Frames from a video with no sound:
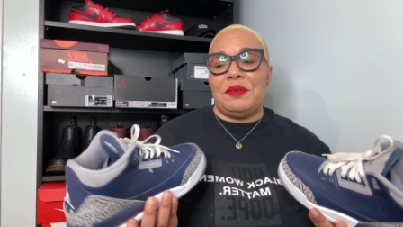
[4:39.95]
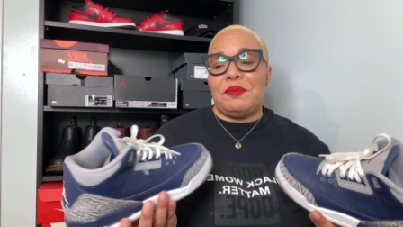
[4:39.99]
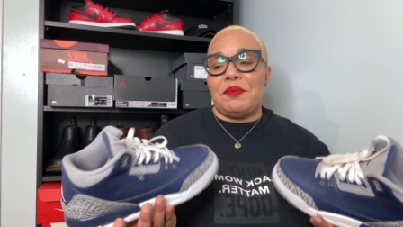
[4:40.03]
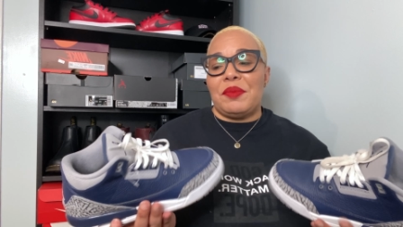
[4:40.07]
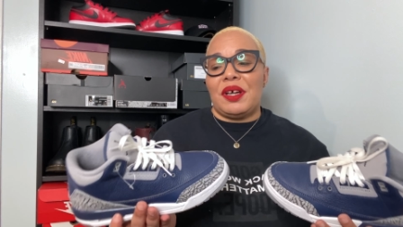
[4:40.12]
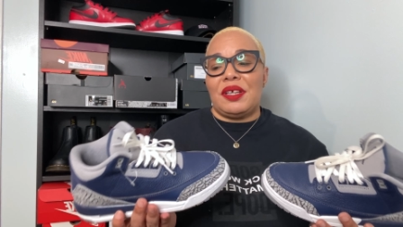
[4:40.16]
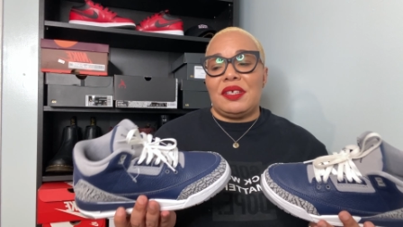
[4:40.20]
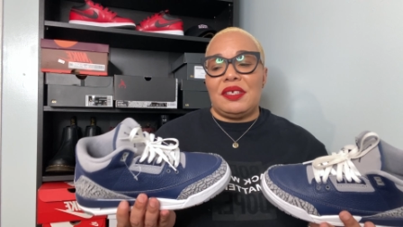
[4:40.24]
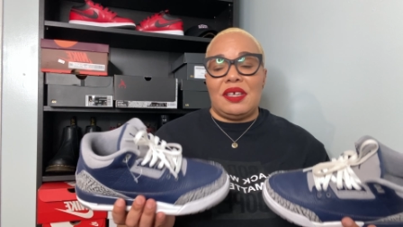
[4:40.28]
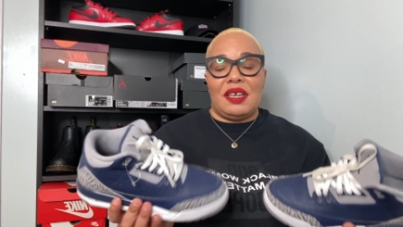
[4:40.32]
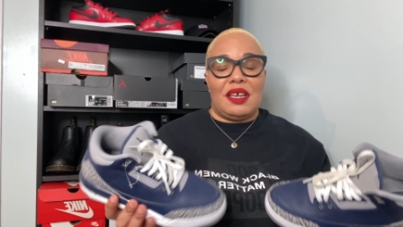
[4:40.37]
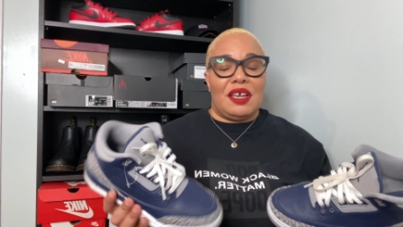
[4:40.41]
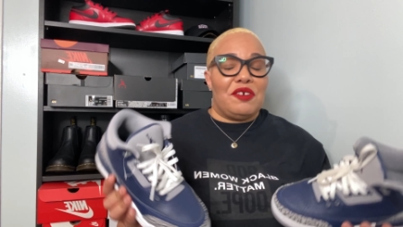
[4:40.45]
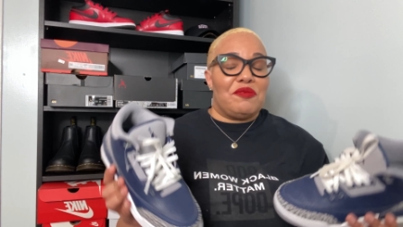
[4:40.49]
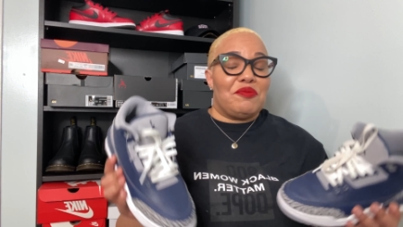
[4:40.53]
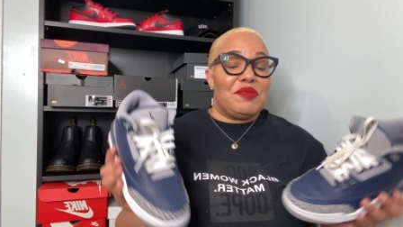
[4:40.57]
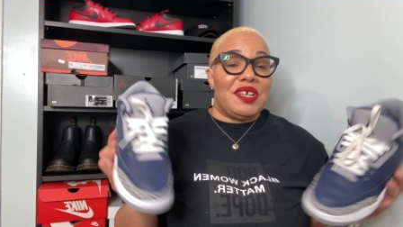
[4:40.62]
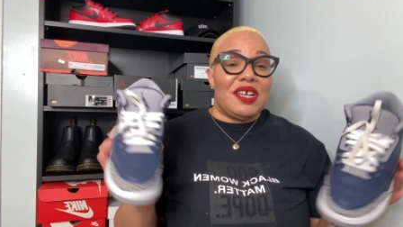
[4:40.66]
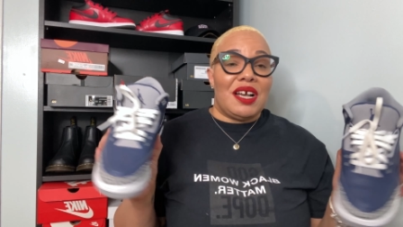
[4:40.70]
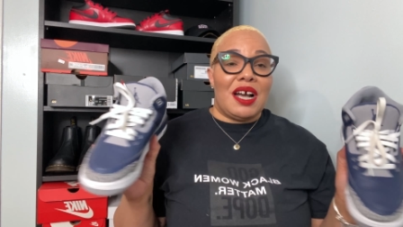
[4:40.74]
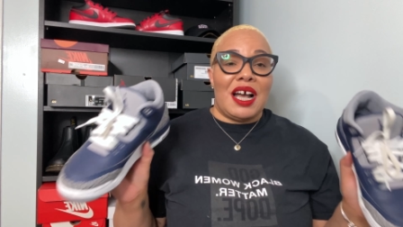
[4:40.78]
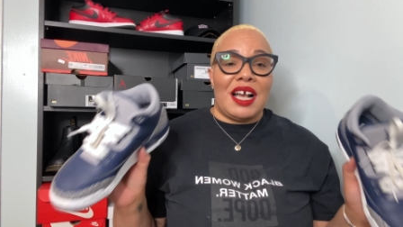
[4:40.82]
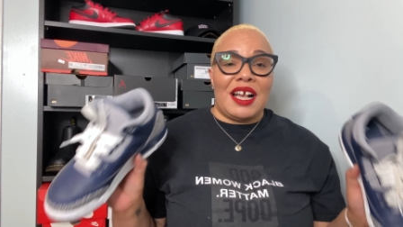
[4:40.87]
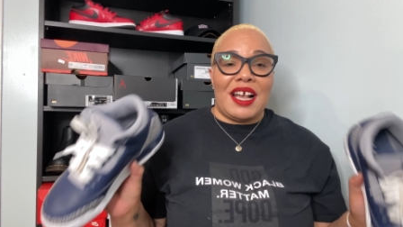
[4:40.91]
But yeah, we
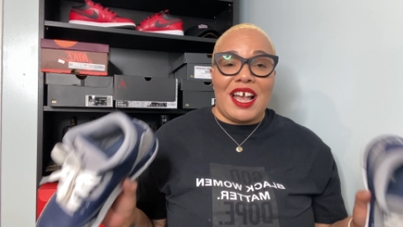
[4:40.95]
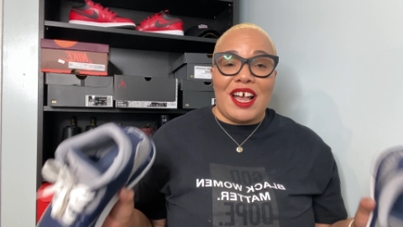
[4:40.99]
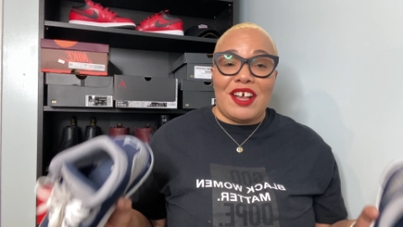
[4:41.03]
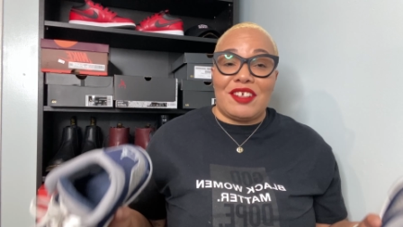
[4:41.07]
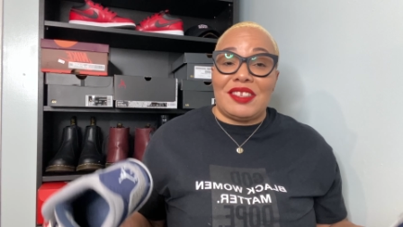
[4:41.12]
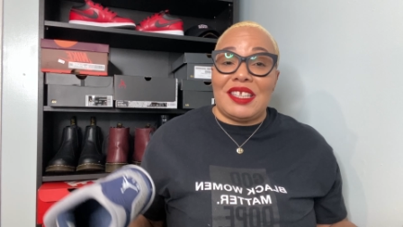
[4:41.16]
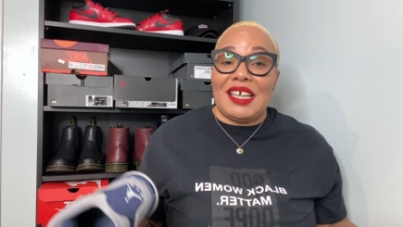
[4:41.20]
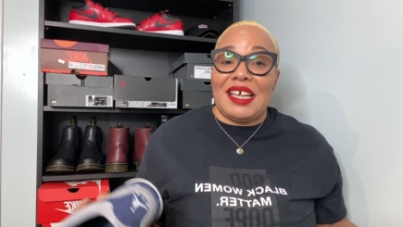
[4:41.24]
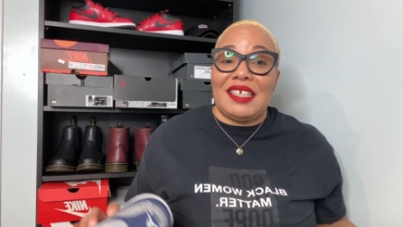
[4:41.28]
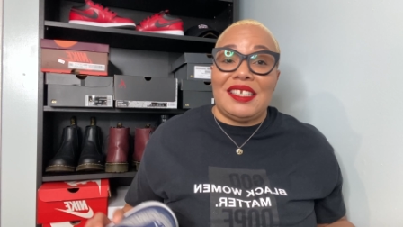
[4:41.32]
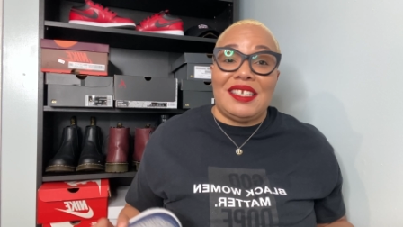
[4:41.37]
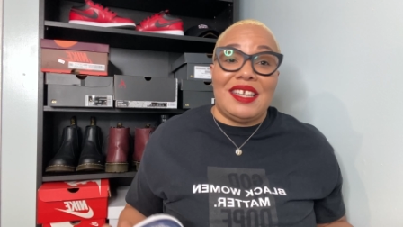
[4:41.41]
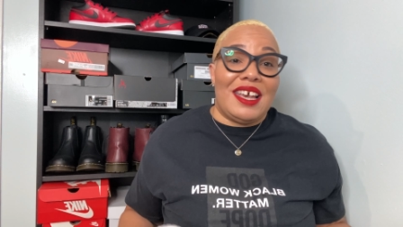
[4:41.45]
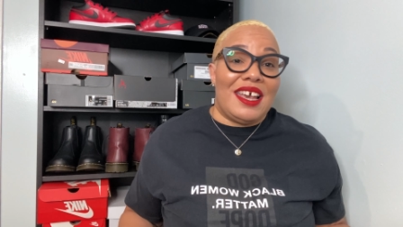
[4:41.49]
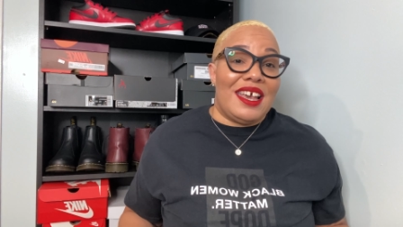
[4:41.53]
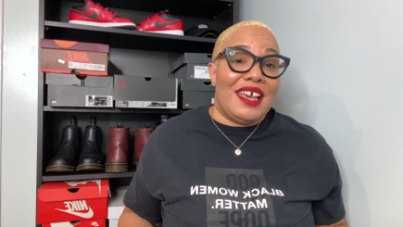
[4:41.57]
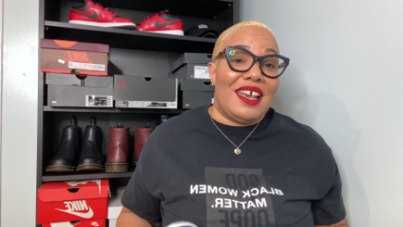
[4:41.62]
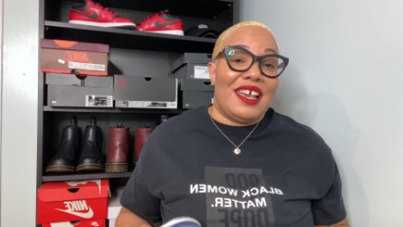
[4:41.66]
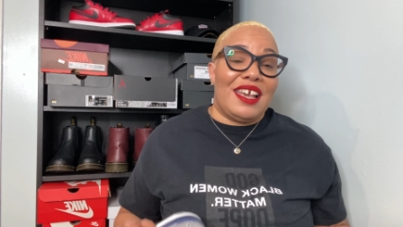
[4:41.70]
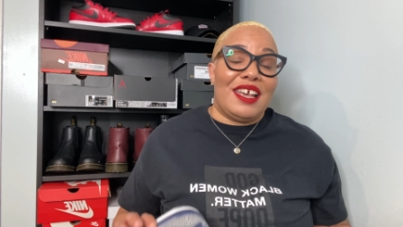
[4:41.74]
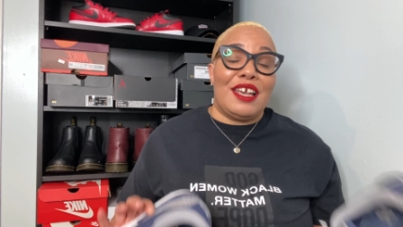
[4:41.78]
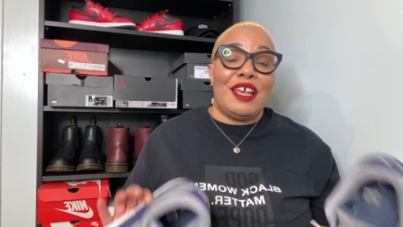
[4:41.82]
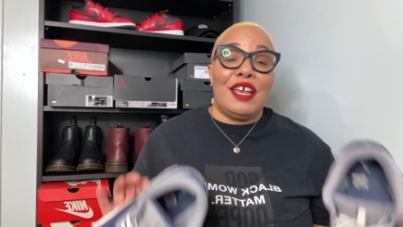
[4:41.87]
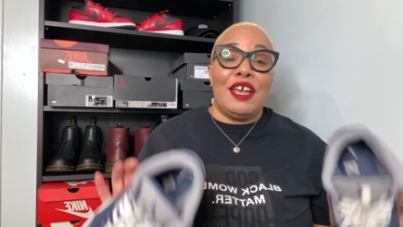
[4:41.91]
hung out that
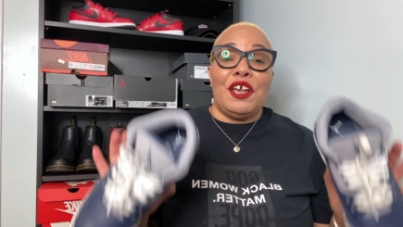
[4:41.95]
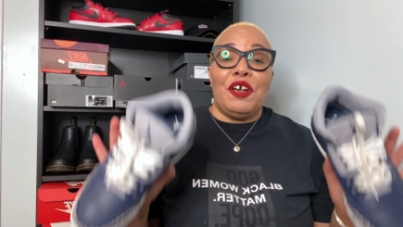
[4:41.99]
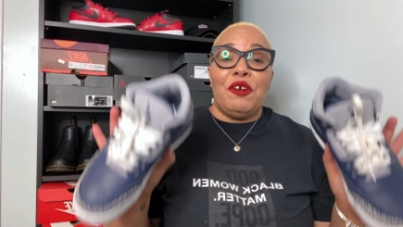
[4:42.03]
day.